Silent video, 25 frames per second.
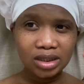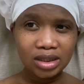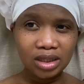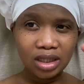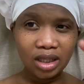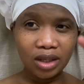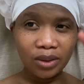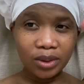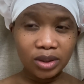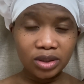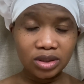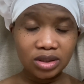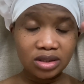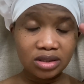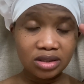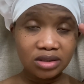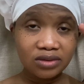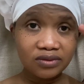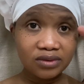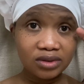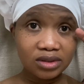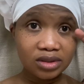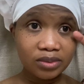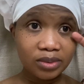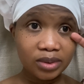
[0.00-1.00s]
I want to
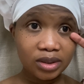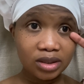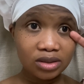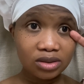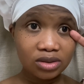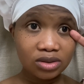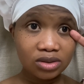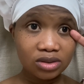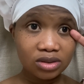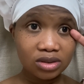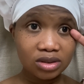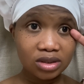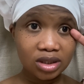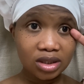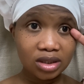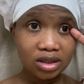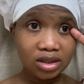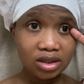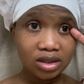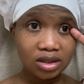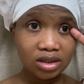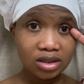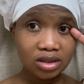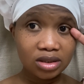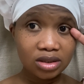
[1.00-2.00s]
leave this place because like
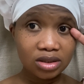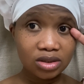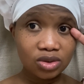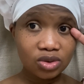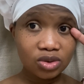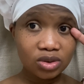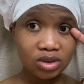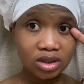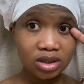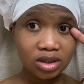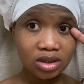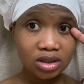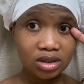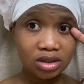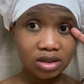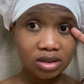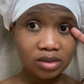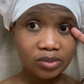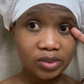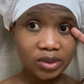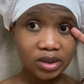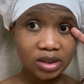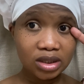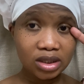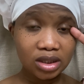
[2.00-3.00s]
it's just it's
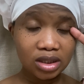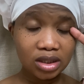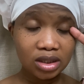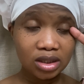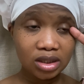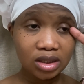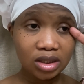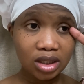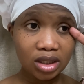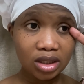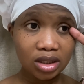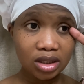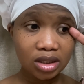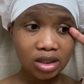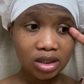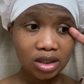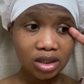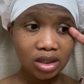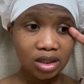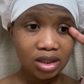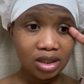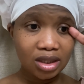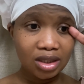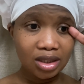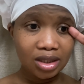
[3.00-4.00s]
busy like
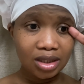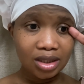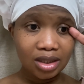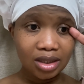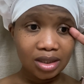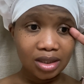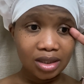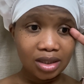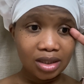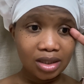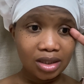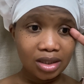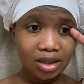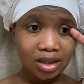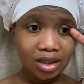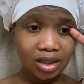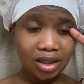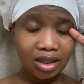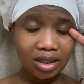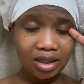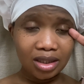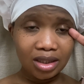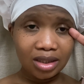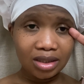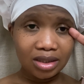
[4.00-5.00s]
hey
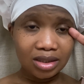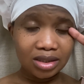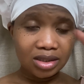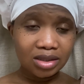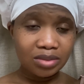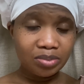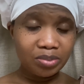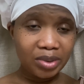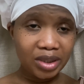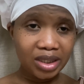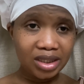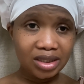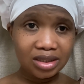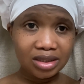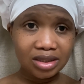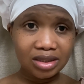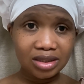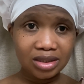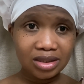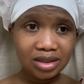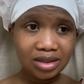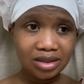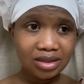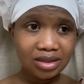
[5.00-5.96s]
hey this place